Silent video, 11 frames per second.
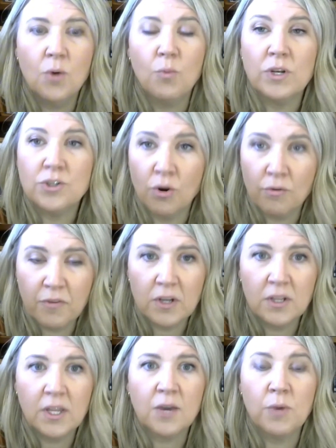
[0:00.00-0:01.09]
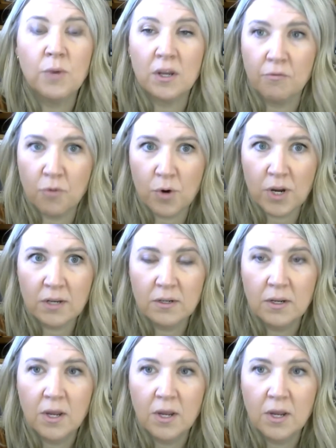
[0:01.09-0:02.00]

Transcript: We don't feel like we can afford it.